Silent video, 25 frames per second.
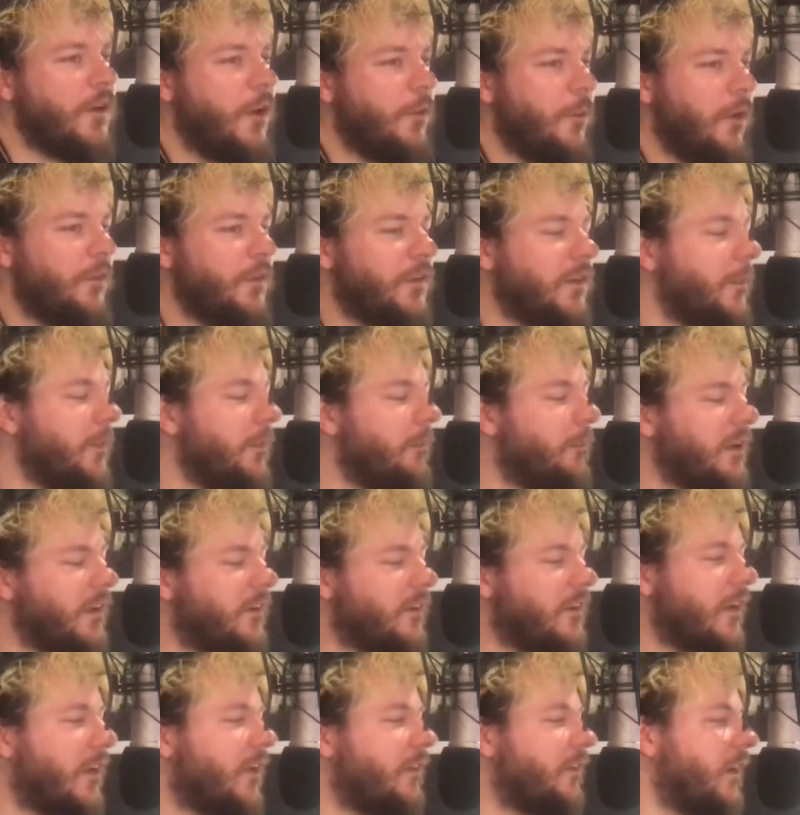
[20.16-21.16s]
So obviously we've been
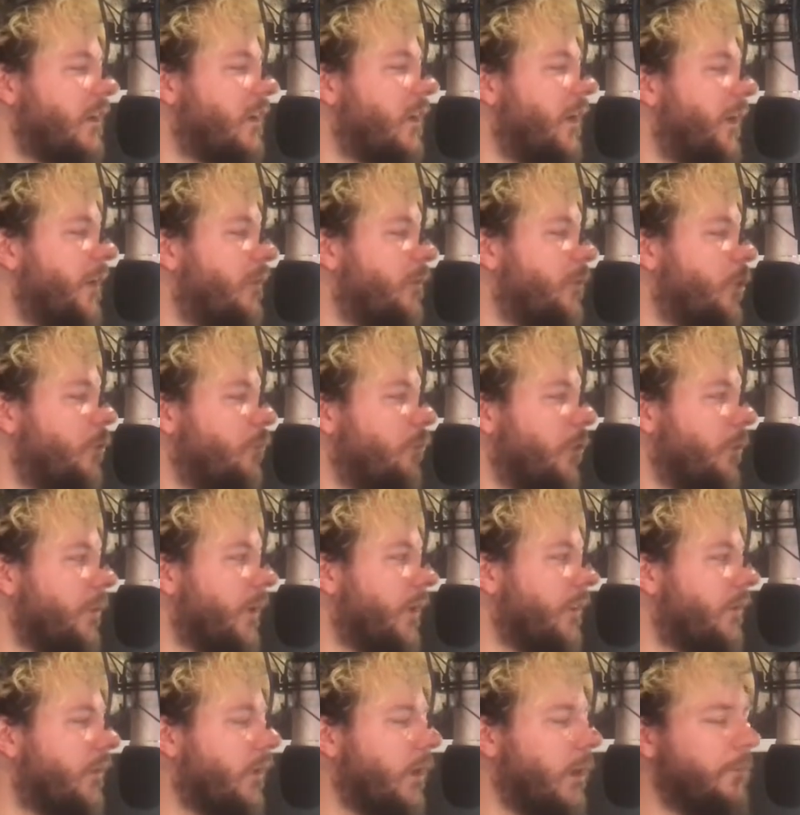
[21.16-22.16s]
discussing kind of your
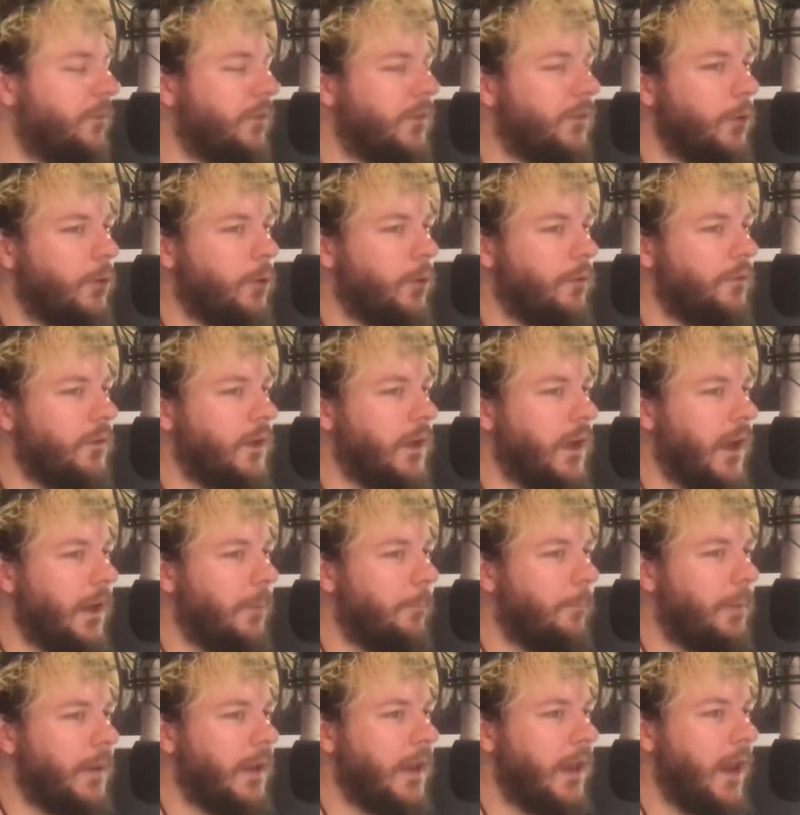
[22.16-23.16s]
route into club photography
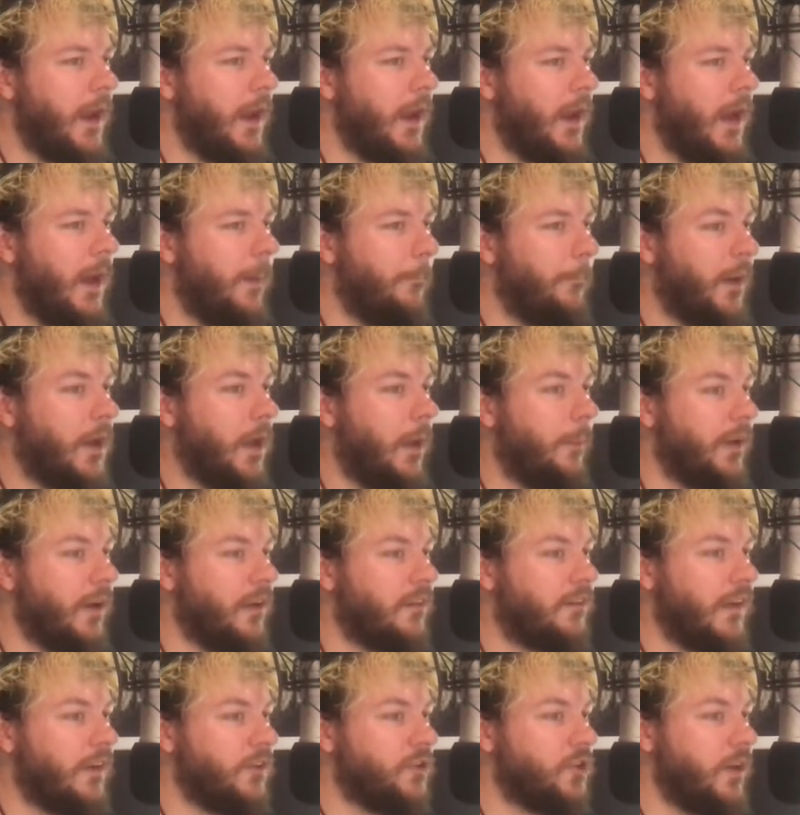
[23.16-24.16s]
and being
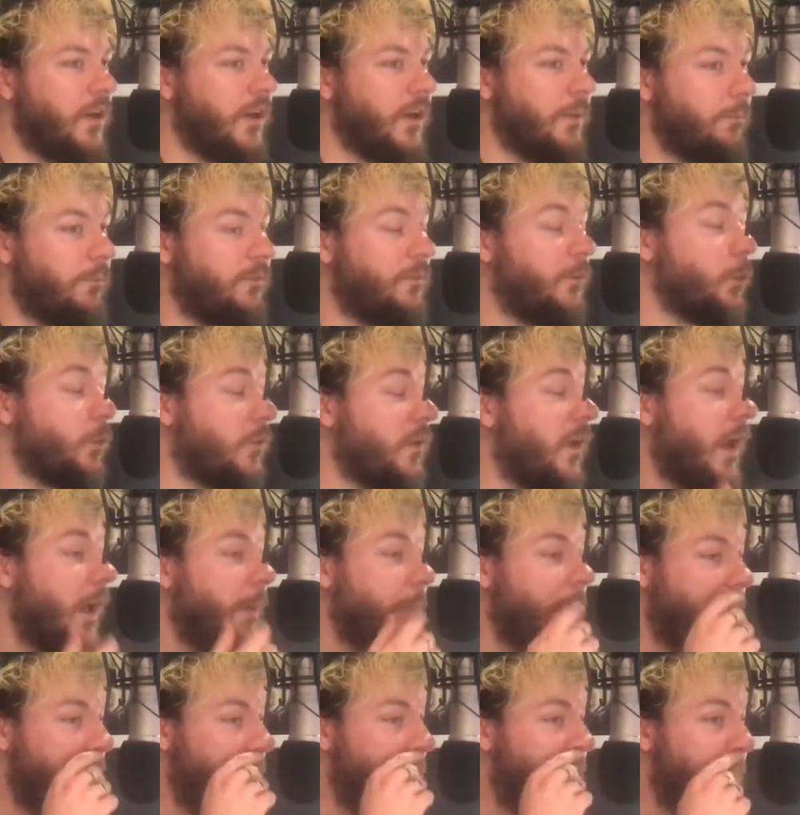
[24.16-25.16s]
becoming essentially full
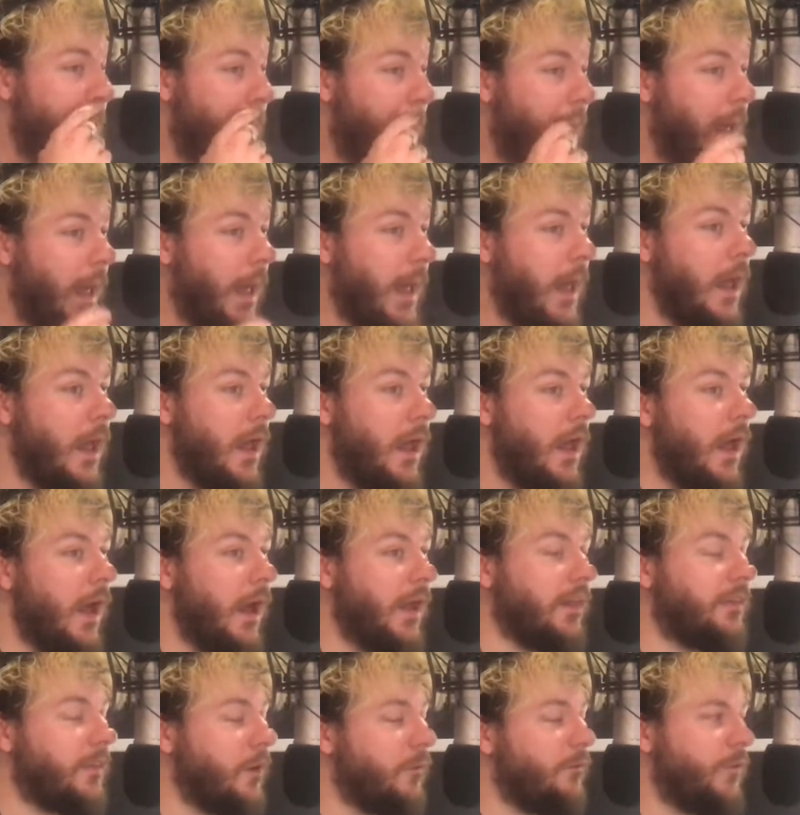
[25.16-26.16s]
time in
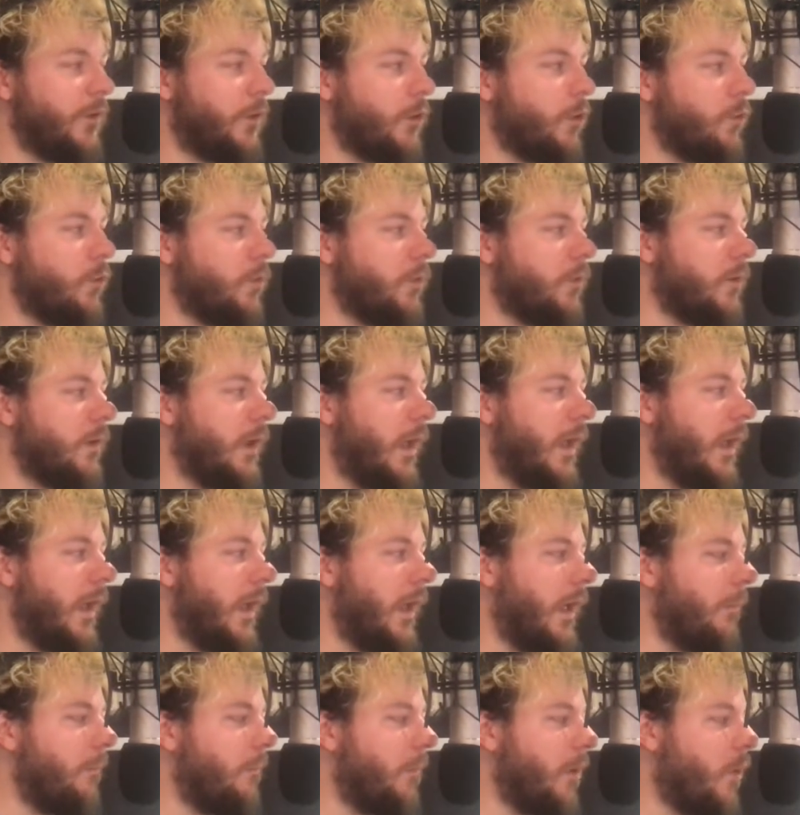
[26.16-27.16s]
a difficult,
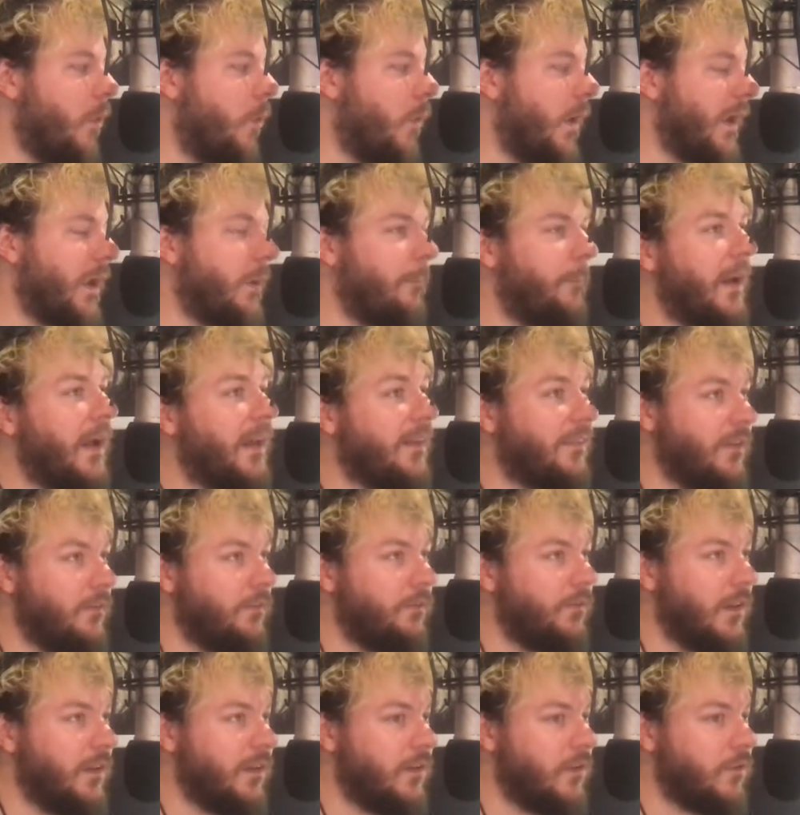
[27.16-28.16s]
quite
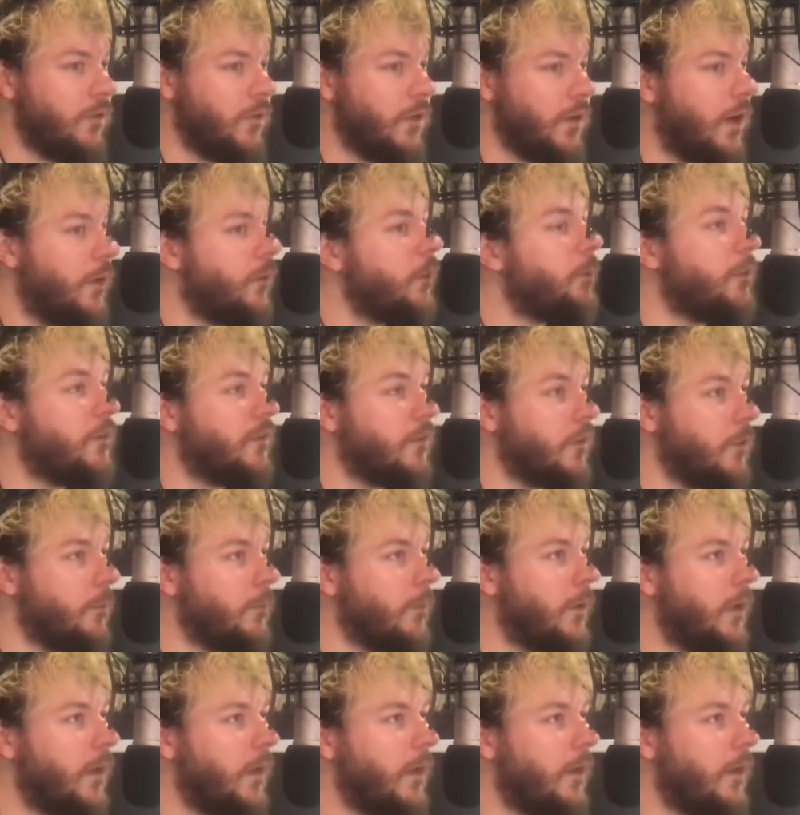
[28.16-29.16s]
competitive industry, I would presume.